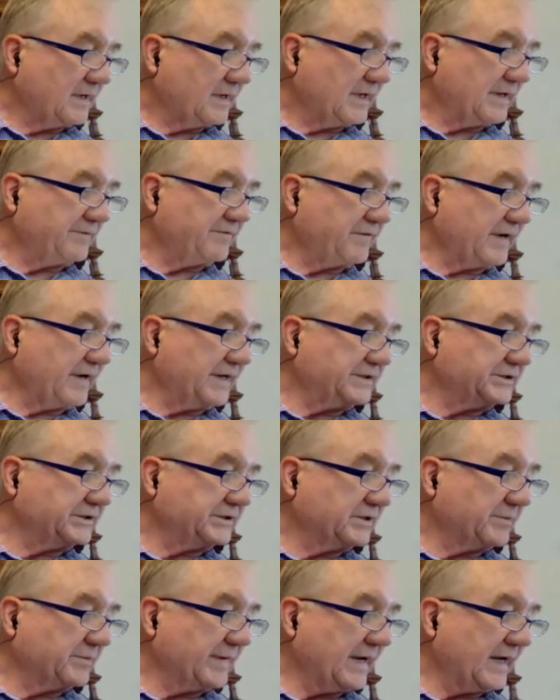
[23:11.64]
Inflation
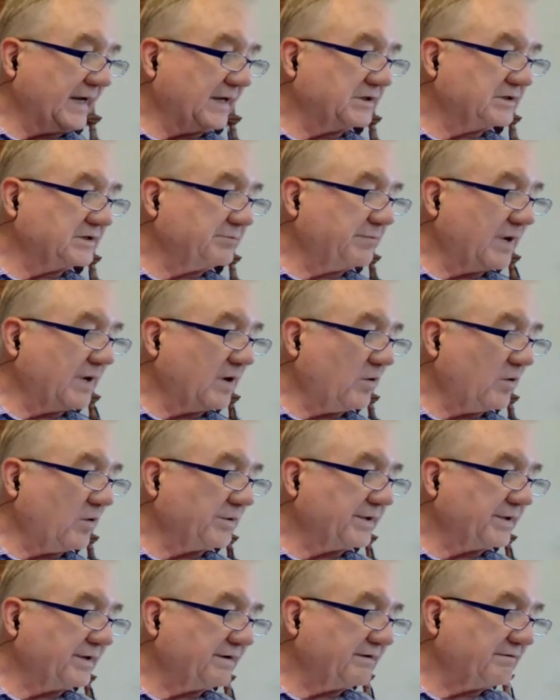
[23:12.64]
Demands
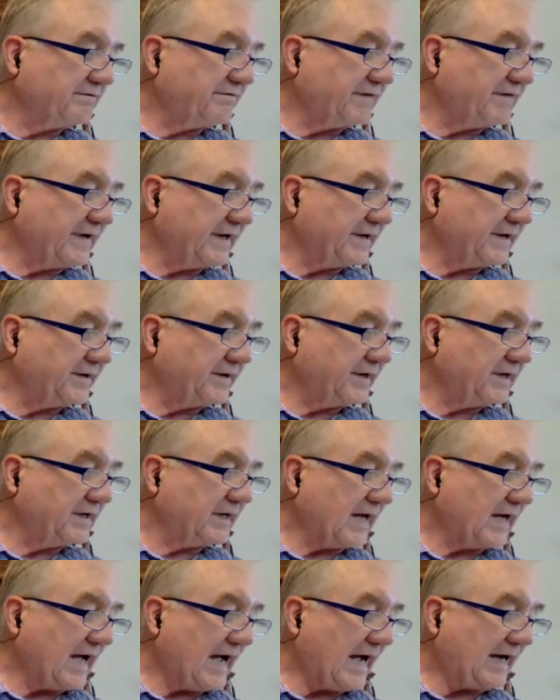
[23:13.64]
Bold Fed
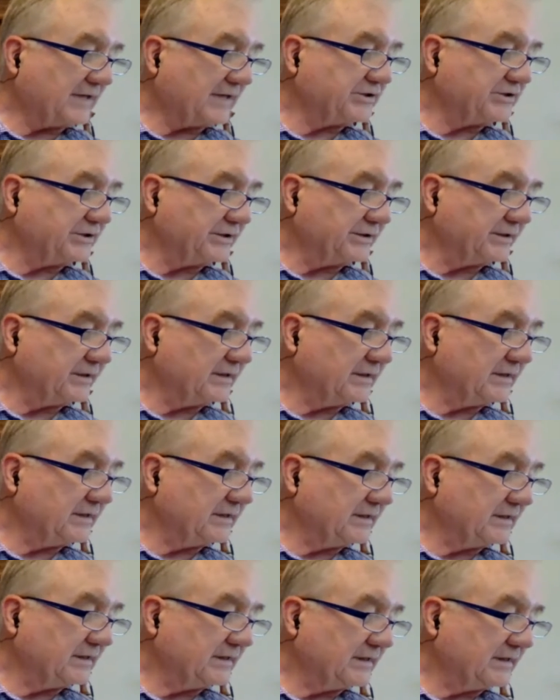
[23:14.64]
Action.
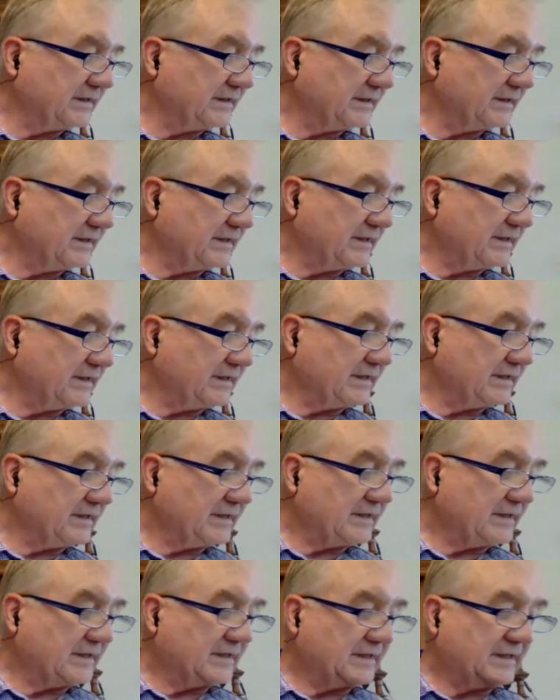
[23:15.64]

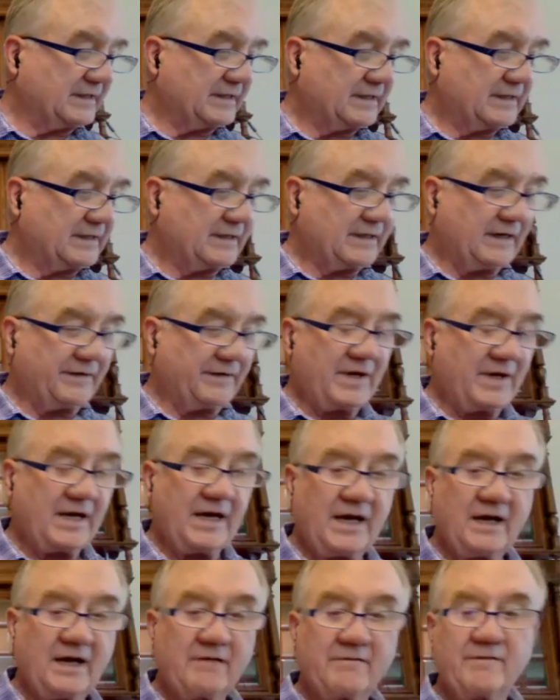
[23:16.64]
And they
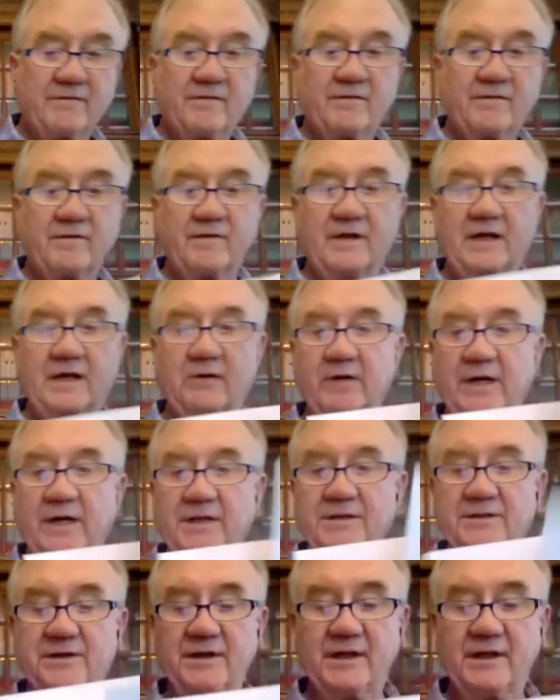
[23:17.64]
have. They
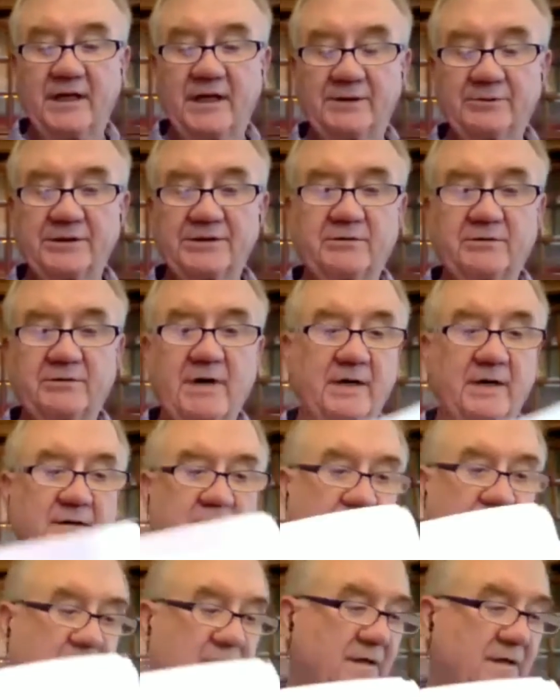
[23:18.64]
raised the interest rate